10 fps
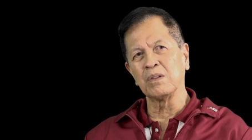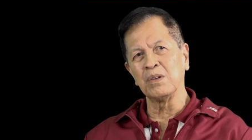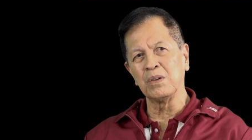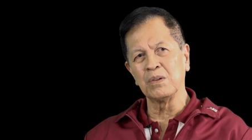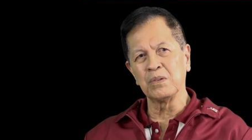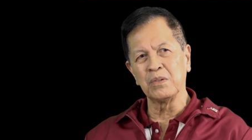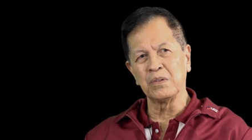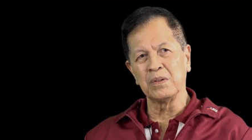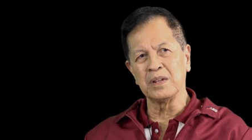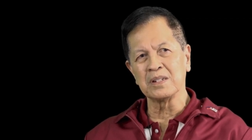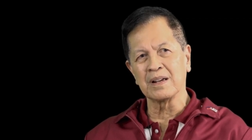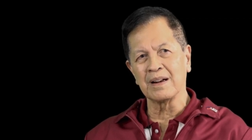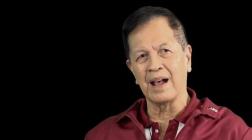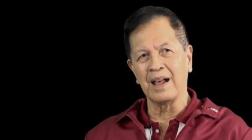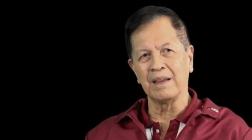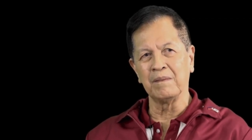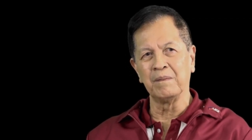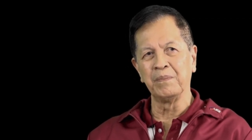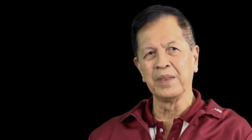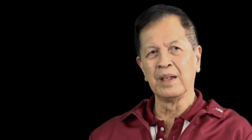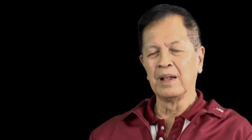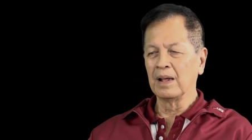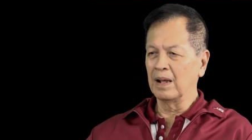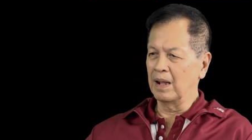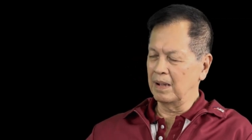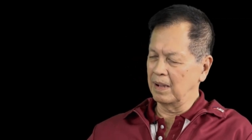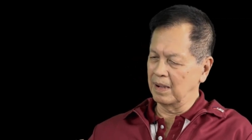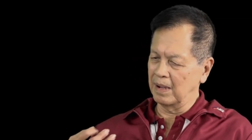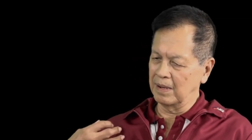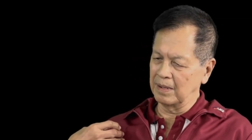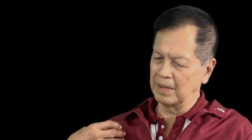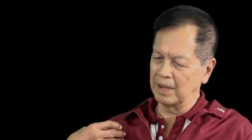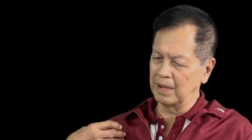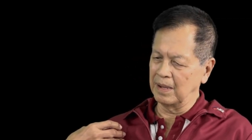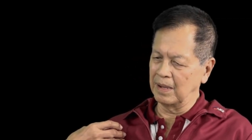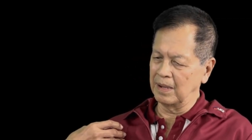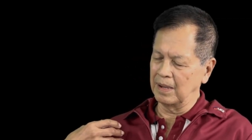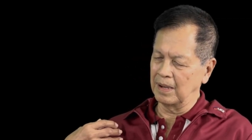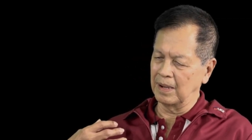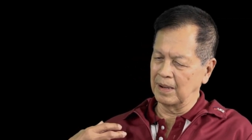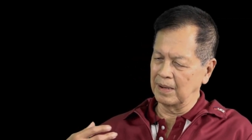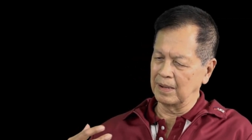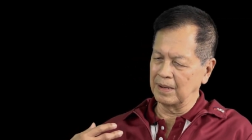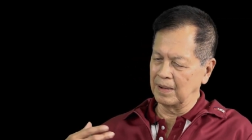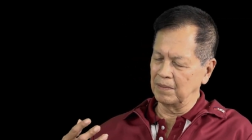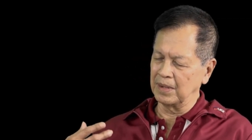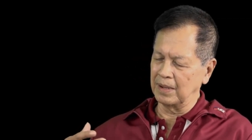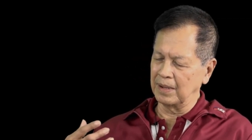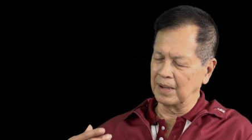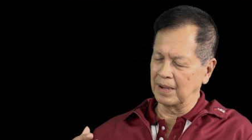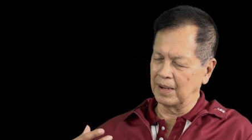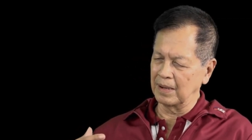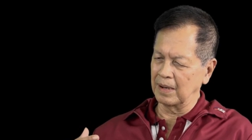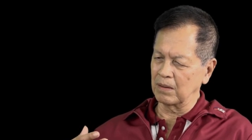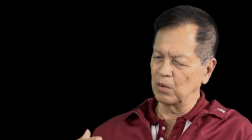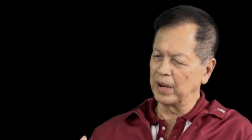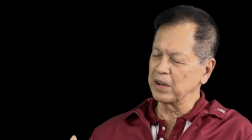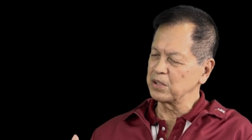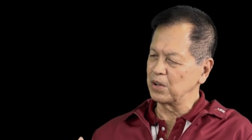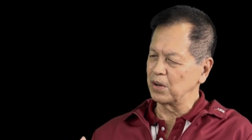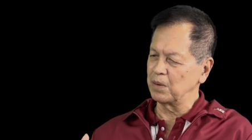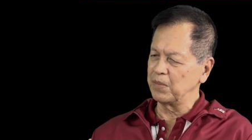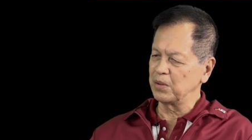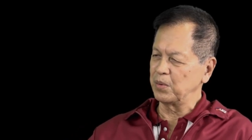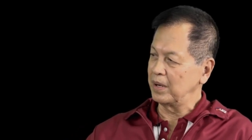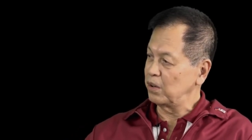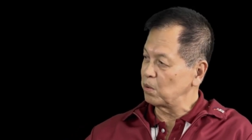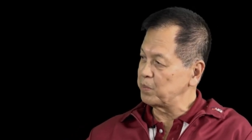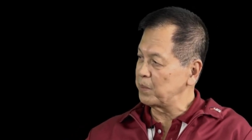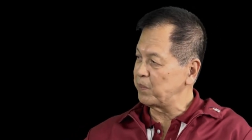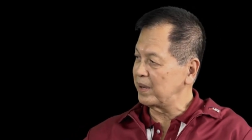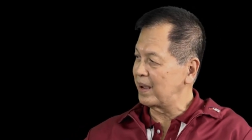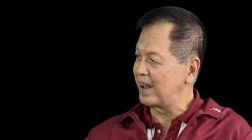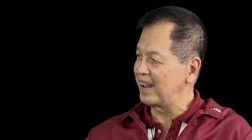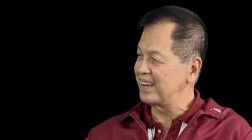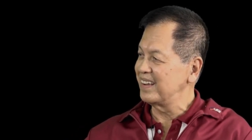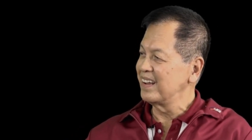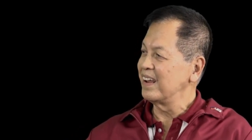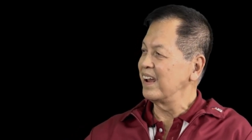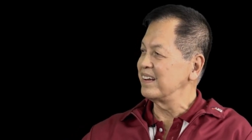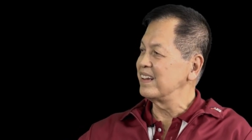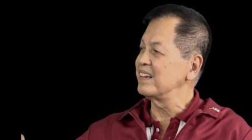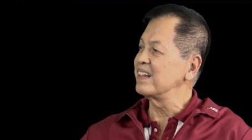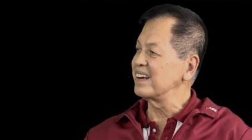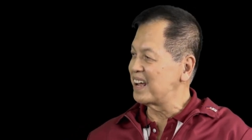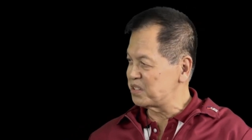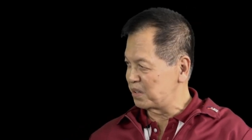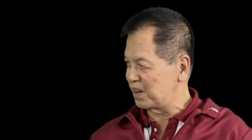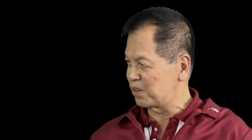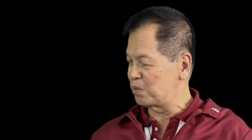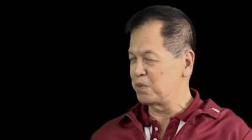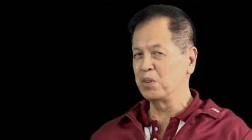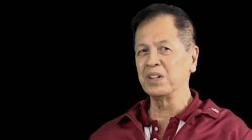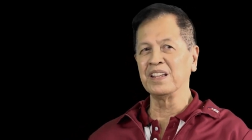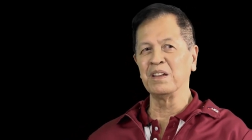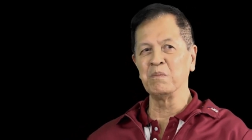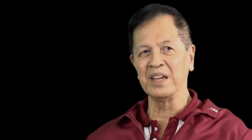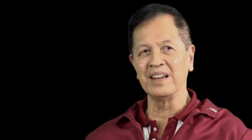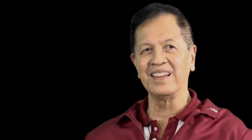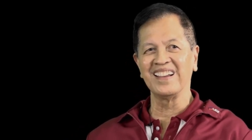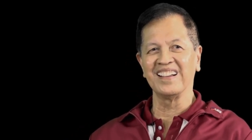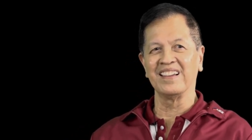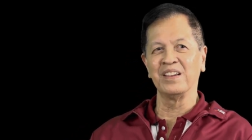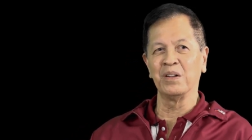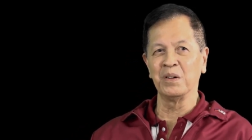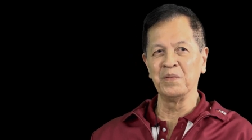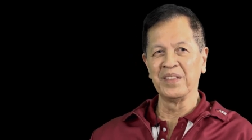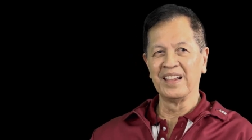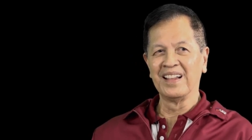do you describe the connection between UPPI and the international community, meaning, you know,